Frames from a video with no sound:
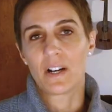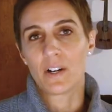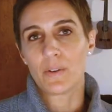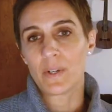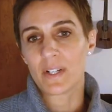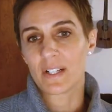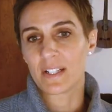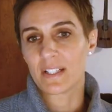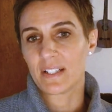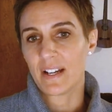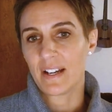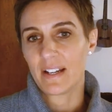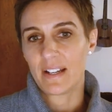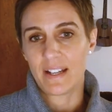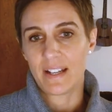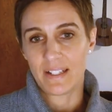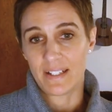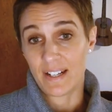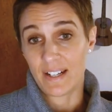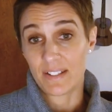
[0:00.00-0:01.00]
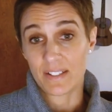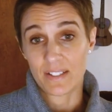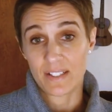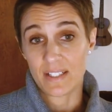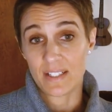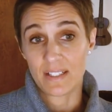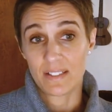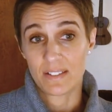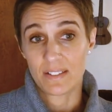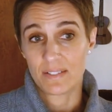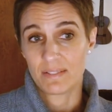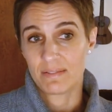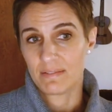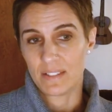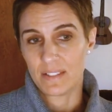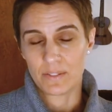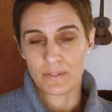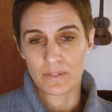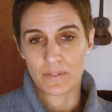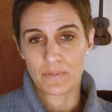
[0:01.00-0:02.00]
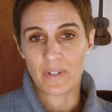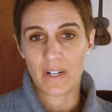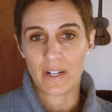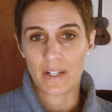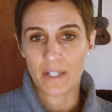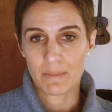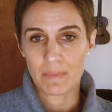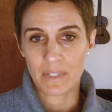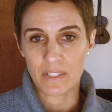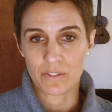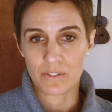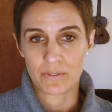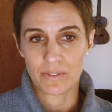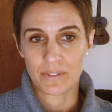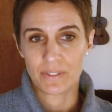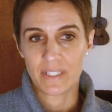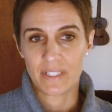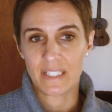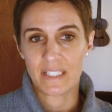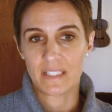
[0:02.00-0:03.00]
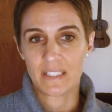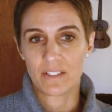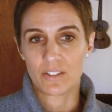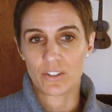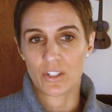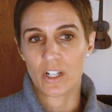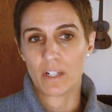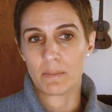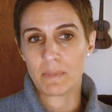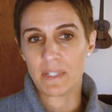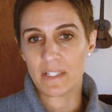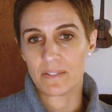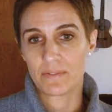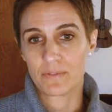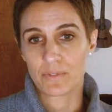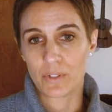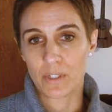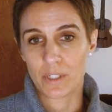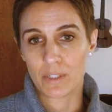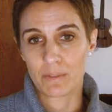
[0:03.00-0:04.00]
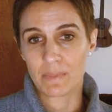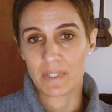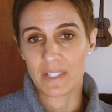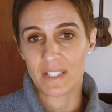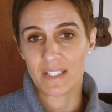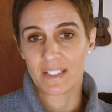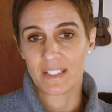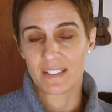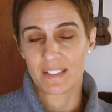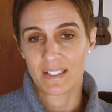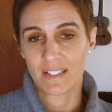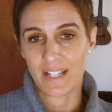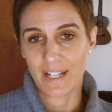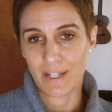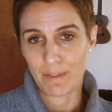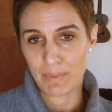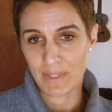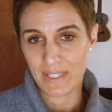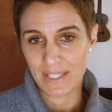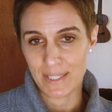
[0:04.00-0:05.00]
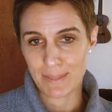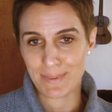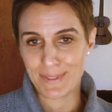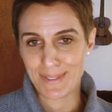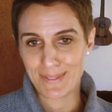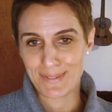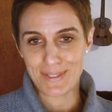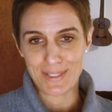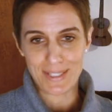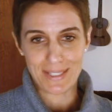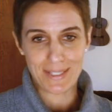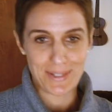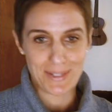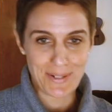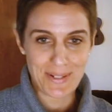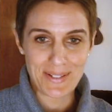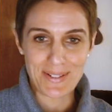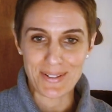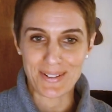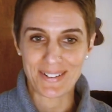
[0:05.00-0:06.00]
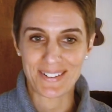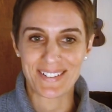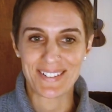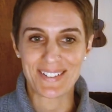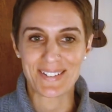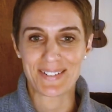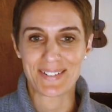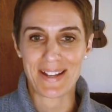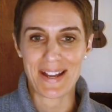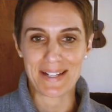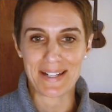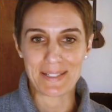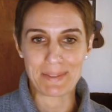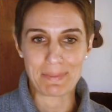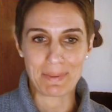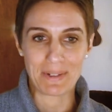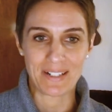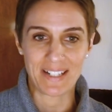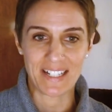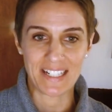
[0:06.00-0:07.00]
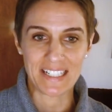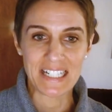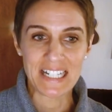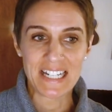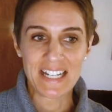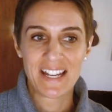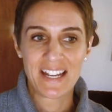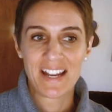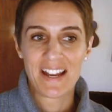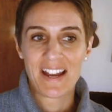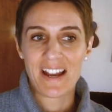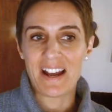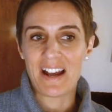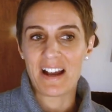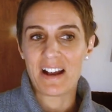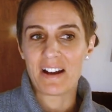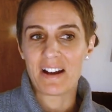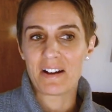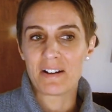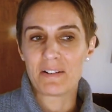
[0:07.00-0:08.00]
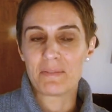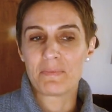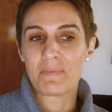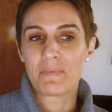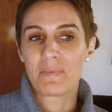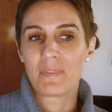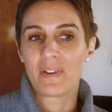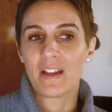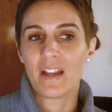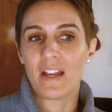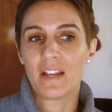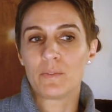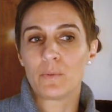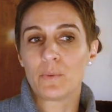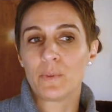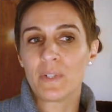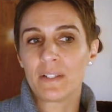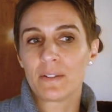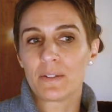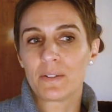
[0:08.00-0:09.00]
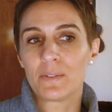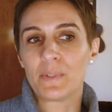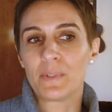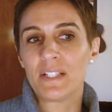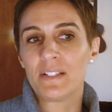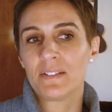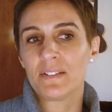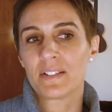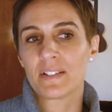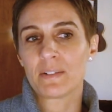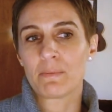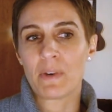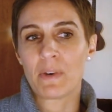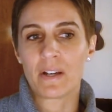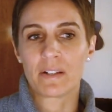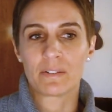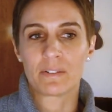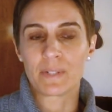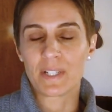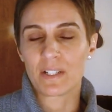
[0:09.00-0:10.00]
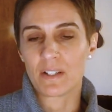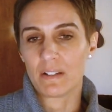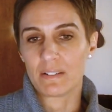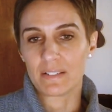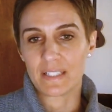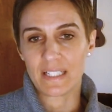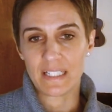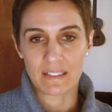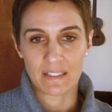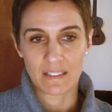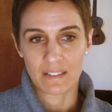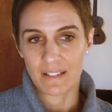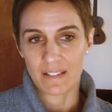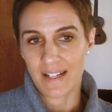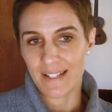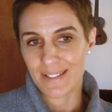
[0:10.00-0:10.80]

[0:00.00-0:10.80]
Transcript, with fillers: Our work in, at IRC, you know, is very much rooted in trauma informed care principles, which I know you're you're an expert in. Um, and we we use a model we call healing